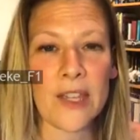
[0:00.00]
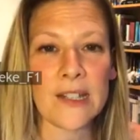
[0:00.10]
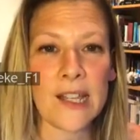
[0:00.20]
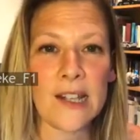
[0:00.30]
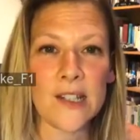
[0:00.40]

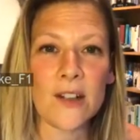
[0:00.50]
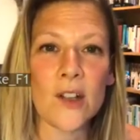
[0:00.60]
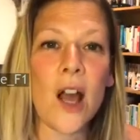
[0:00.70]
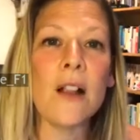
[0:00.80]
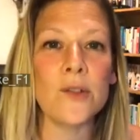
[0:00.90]
Tatiana
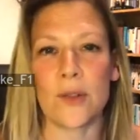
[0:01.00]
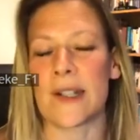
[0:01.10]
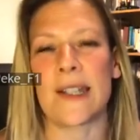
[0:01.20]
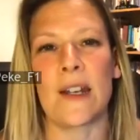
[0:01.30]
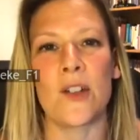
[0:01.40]
Calderon's
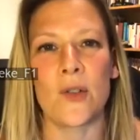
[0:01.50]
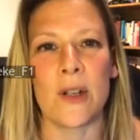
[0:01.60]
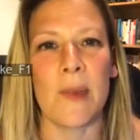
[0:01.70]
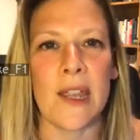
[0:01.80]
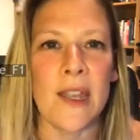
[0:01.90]
gonna join
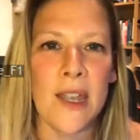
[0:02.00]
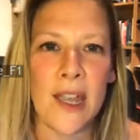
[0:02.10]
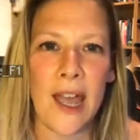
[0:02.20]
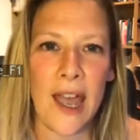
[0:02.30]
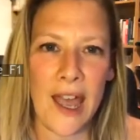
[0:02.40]
me
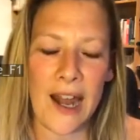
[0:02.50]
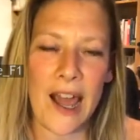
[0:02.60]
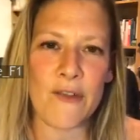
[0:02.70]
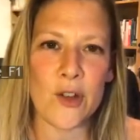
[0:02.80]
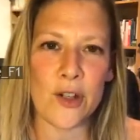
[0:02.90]
and have
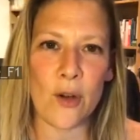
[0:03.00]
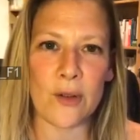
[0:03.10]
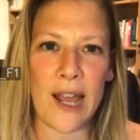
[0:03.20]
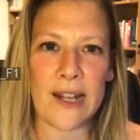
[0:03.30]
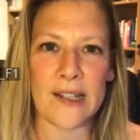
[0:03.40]
a good old
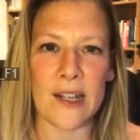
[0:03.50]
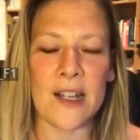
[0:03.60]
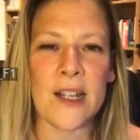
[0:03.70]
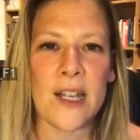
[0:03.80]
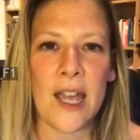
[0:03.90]
natter.
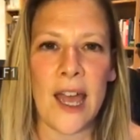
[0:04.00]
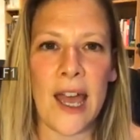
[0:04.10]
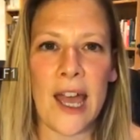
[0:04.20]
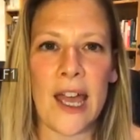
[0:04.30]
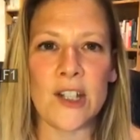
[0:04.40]

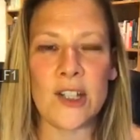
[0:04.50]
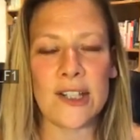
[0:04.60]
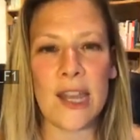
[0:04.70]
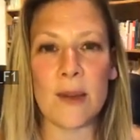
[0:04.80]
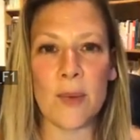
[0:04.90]
And she's
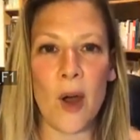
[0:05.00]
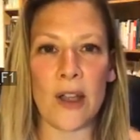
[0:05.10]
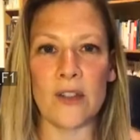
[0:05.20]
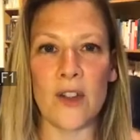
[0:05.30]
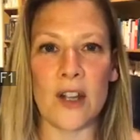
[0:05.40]
taking part in the
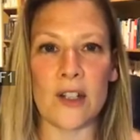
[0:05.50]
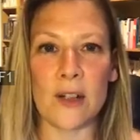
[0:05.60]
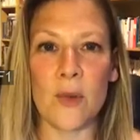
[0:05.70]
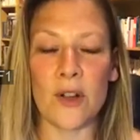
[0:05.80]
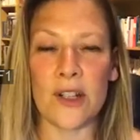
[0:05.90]
Virtual Le
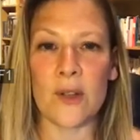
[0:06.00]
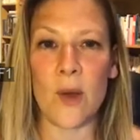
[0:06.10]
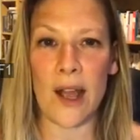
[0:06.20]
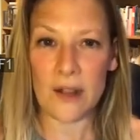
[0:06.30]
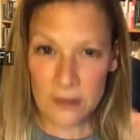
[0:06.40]
Mans as
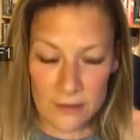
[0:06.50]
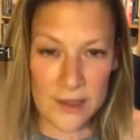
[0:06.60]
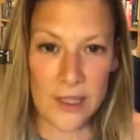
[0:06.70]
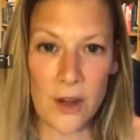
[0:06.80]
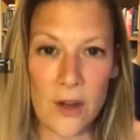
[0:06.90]
well.
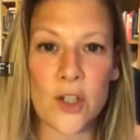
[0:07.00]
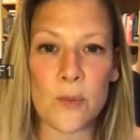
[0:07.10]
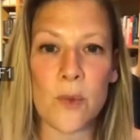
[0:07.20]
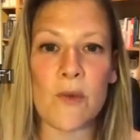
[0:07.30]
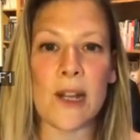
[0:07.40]
So it
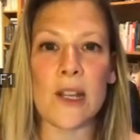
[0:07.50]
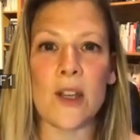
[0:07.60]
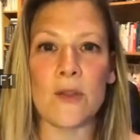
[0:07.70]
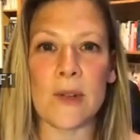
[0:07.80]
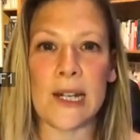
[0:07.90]
should be really
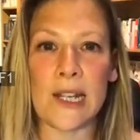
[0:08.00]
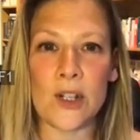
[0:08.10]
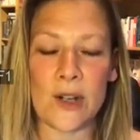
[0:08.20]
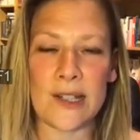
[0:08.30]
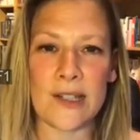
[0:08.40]
good, really
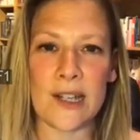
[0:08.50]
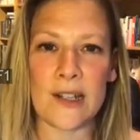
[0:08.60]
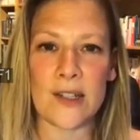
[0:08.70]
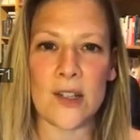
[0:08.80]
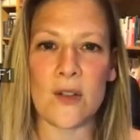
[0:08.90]
interesting
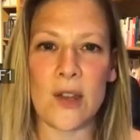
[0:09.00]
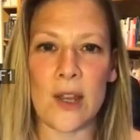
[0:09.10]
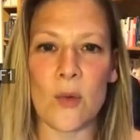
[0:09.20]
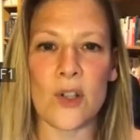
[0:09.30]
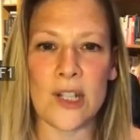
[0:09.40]
to hear
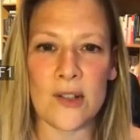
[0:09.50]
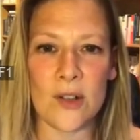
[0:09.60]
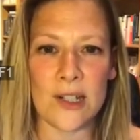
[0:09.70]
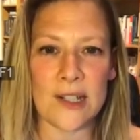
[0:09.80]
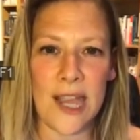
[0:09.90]
what she's got
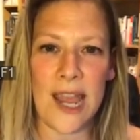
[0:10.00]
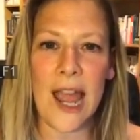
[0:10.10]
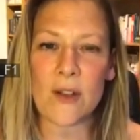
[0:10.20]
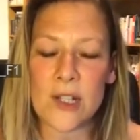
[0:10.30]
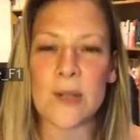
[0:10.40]
to say,
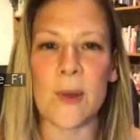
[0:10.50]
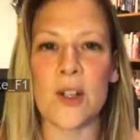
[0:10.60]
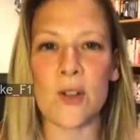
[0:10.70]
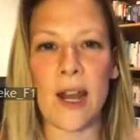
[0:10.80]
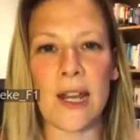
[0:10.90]
how she's been
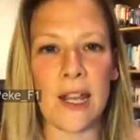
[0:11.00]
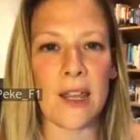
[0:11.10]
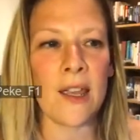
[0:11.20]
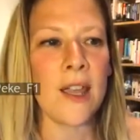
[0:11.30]
training,